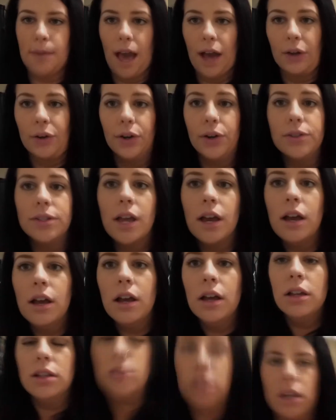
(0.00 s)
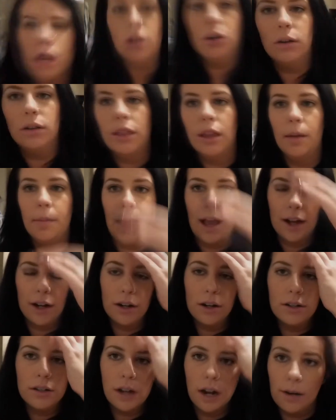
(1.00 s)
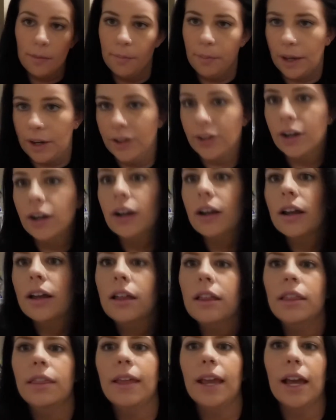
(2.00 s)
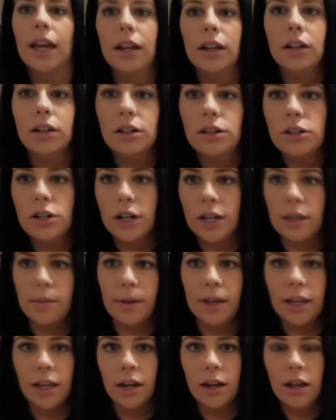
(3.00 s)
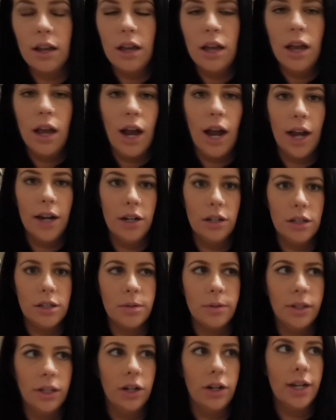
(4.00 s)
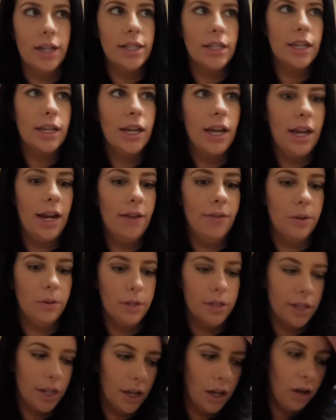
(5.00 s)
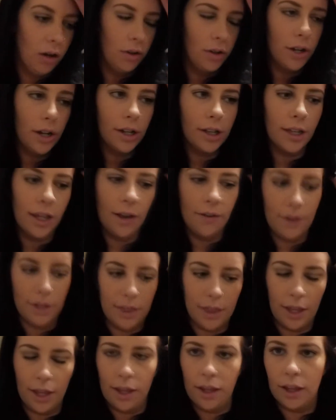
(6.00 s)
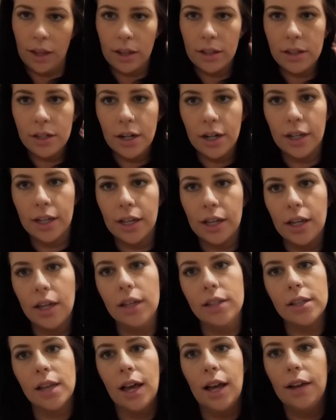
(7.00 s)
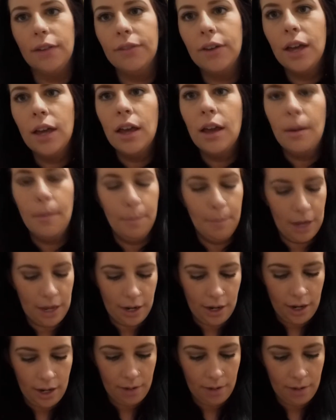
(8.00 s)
macros. So the macros are better than turkey bacon. I know that's really crazy, and everyone's like, oh, turkey everything, turkey is life. But